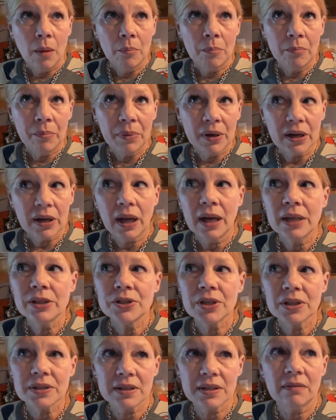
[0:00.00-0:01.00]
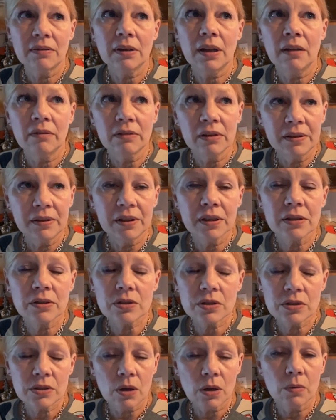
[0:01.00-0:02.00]
But I just have everything
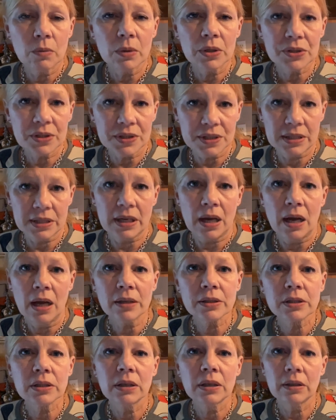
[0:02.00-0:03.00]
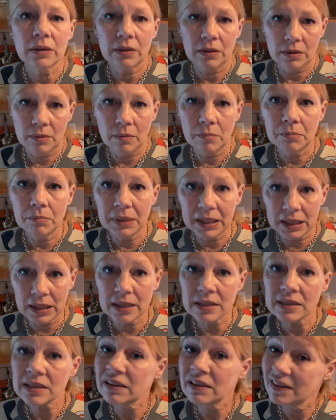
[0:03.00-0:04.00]
so well stocked
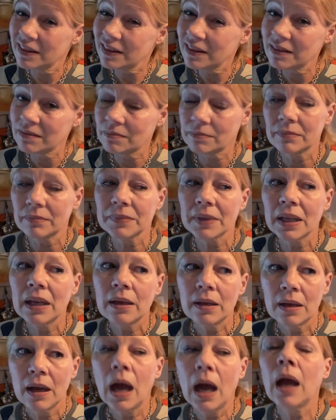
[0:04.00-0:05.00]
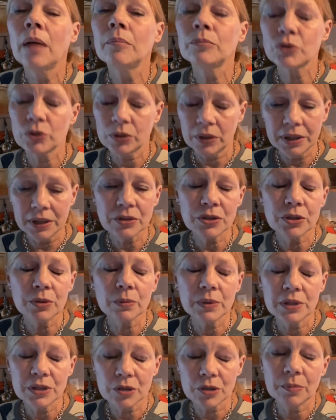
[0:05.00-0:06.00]
because I'm trying to
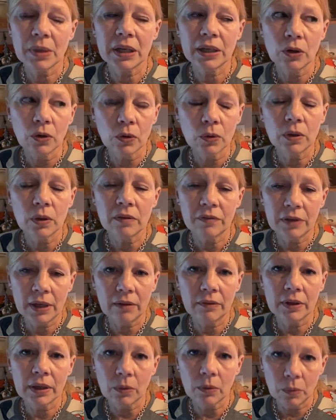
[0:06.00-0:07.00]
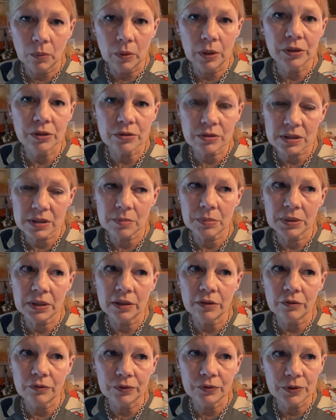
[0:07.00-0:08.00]
reach my goal of having a 1-year supply
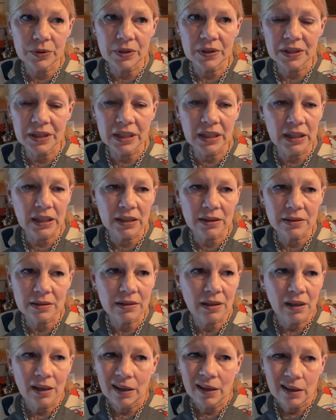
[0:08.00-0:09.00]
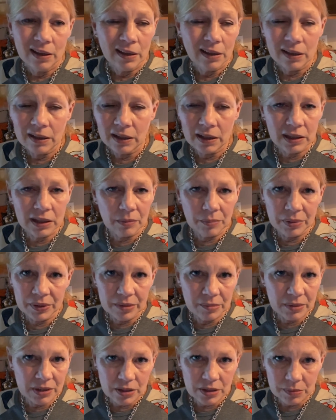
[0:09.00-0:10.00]
of food on hand. I can pretty
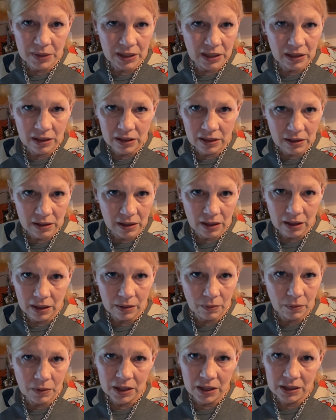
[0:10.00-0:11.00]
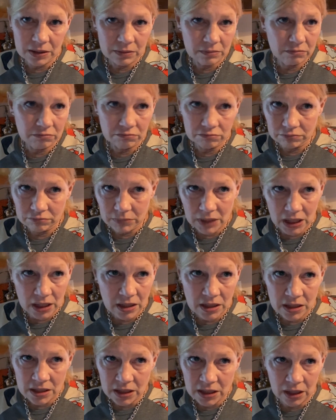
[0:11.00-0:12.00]
much make anything I want
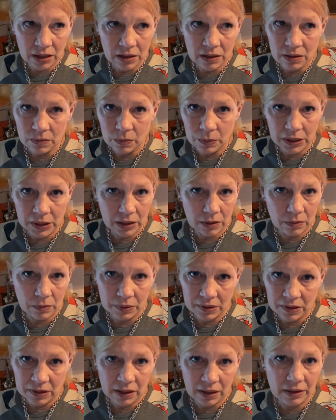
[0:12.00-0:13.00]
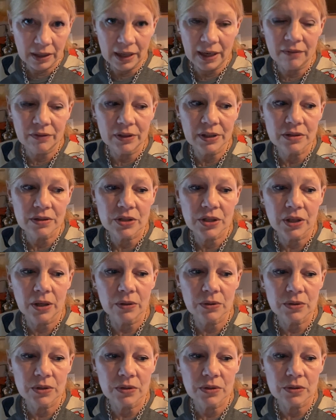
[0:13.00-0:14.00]
any day of the week without having to go
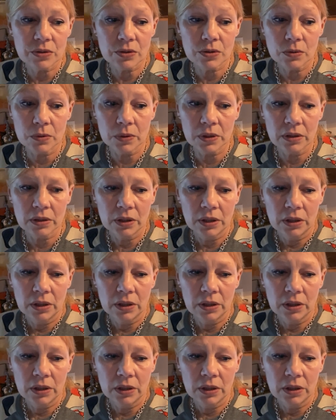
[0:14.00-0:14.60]
to the store.